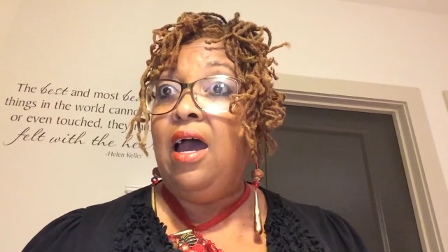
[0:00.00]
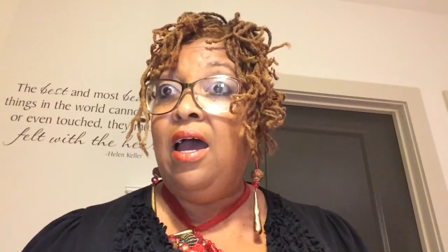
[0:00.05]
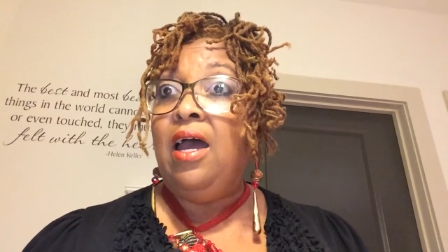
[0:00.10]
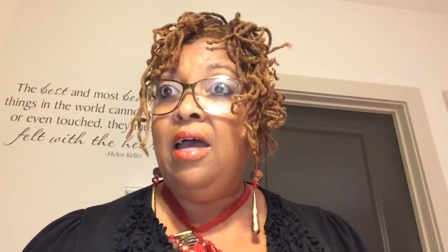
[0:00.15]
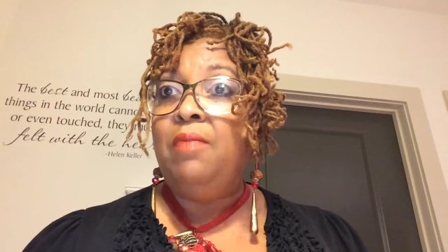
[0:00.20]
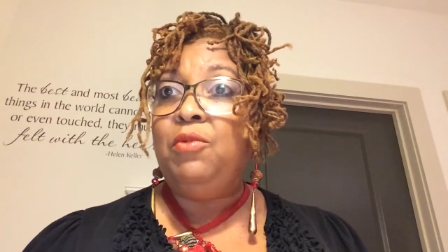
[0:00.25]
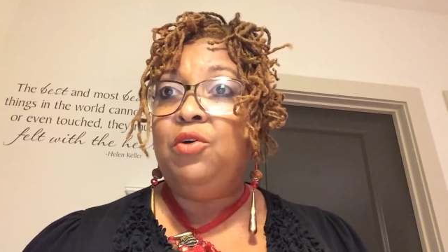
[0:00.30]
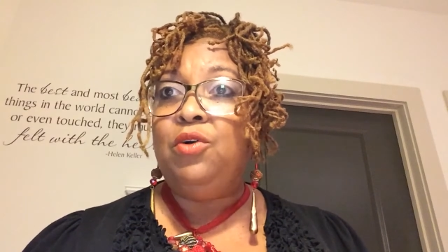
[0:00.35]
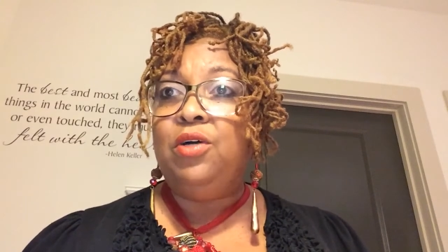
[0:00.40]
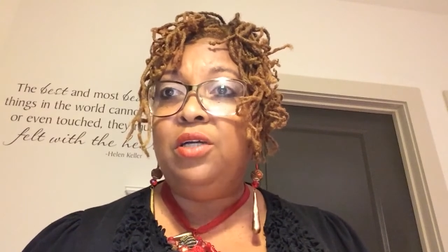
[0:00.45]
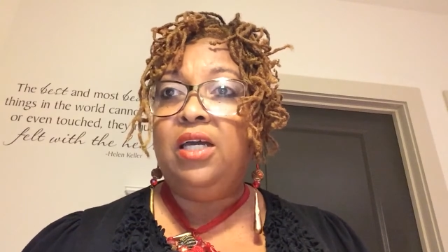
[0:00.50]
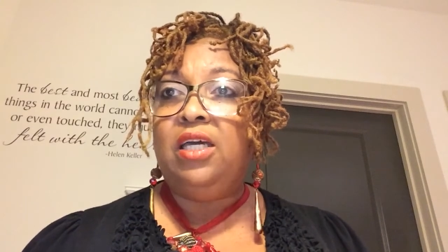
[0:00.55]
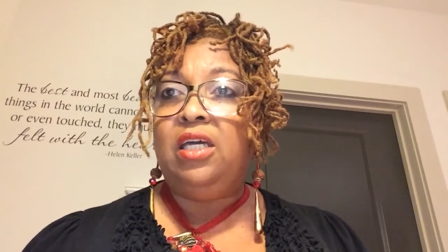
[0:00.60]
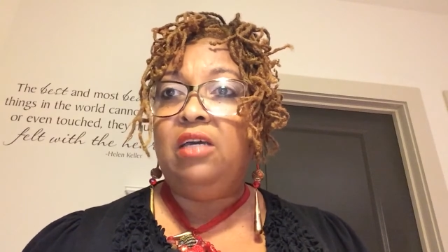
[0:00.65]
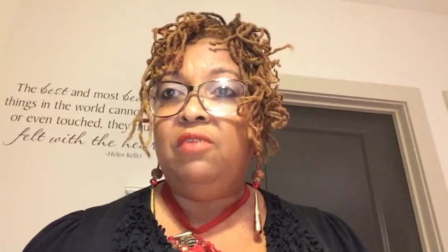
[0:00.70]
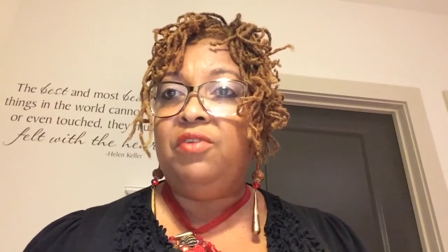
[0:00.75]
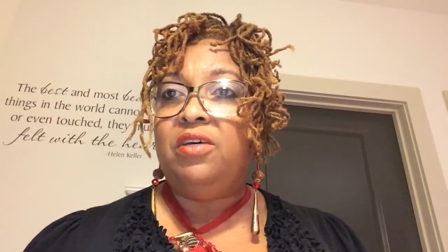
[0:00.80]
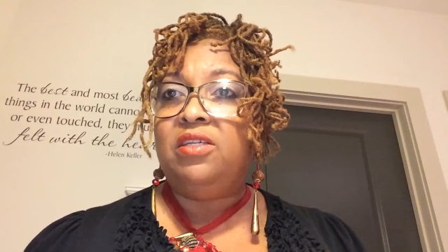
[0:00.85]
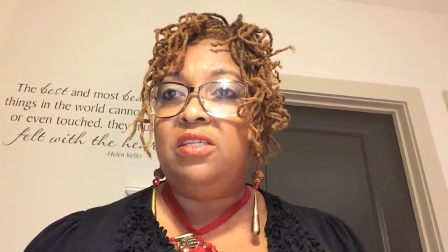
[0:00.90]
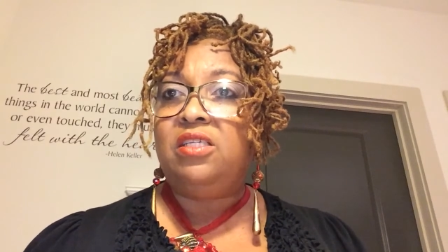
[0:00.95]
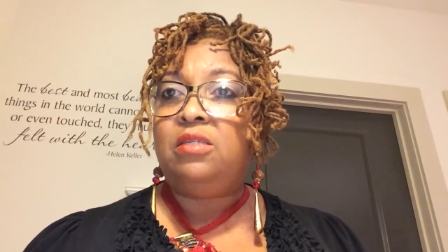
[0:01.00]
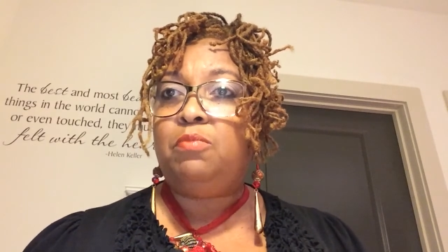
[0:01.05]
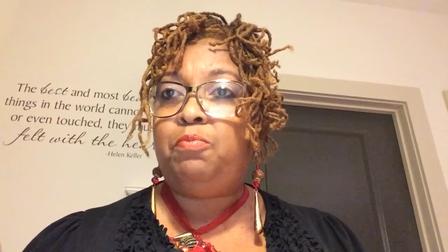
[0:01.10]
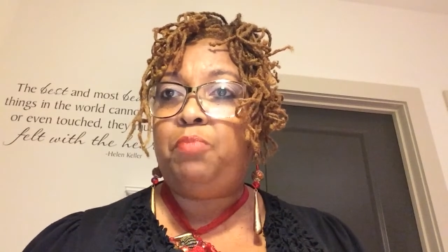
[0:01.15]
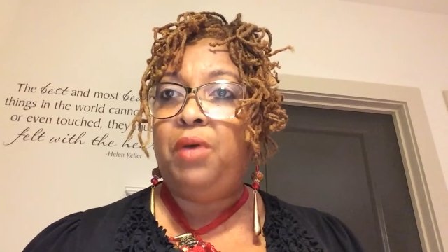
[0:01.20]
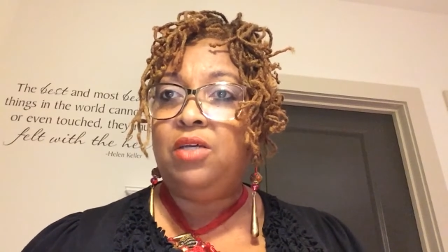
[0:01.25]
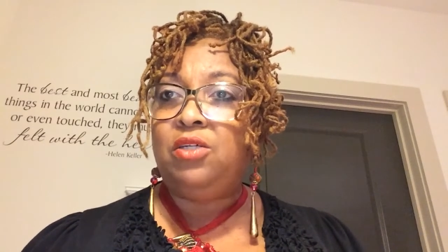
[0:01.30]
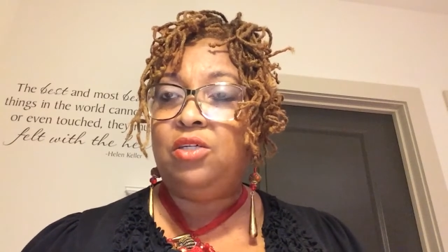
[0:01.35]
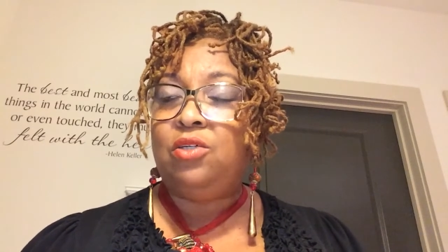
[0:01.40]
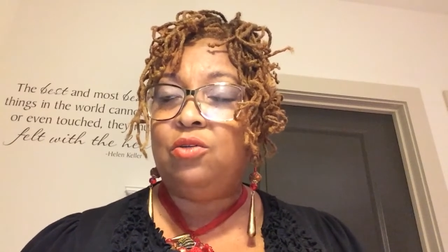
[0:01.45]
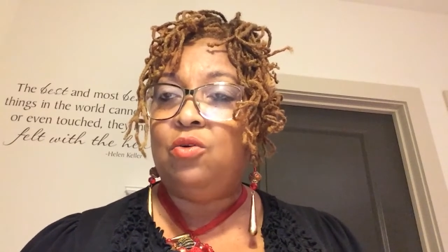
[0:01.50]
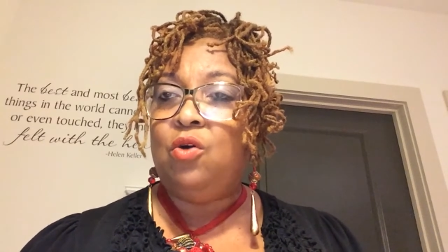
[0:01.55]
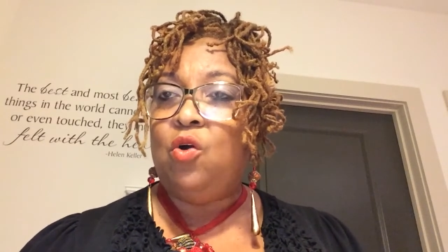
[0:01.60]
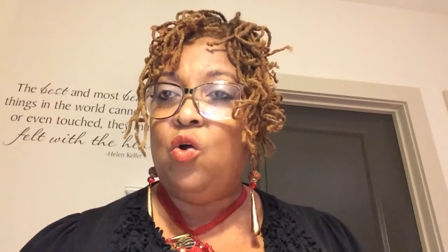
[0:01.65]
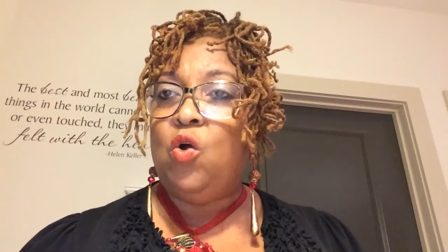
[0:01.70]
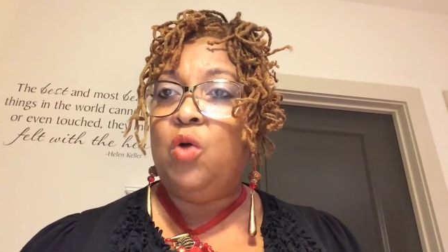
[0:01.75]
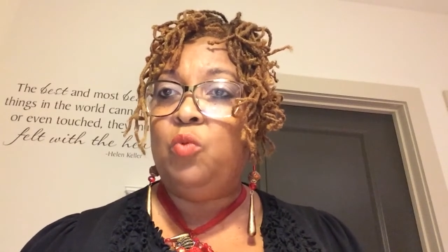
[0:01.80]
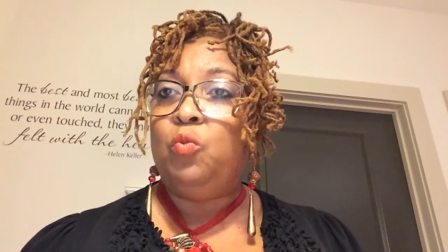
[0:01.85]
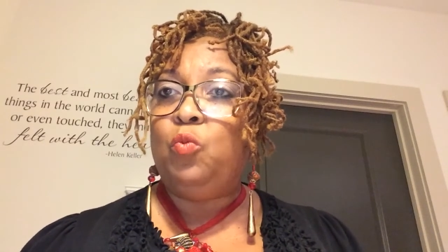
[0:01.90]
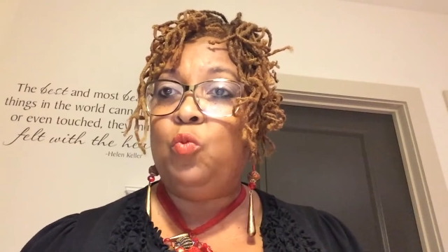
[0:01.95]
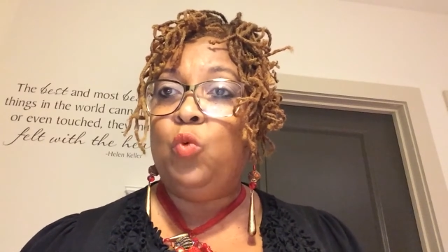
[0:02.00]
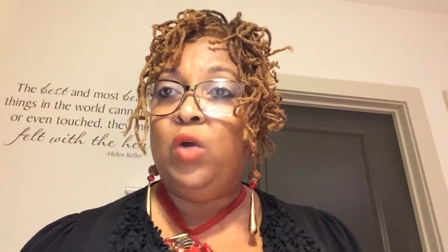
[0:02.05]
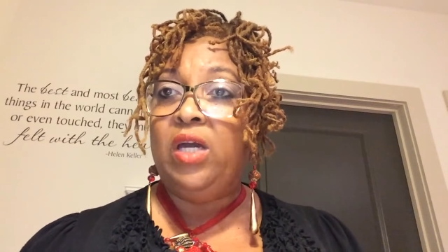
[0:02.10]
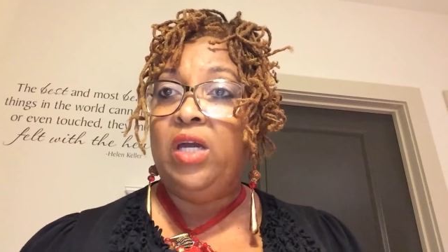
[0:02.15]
I'm going to give a special on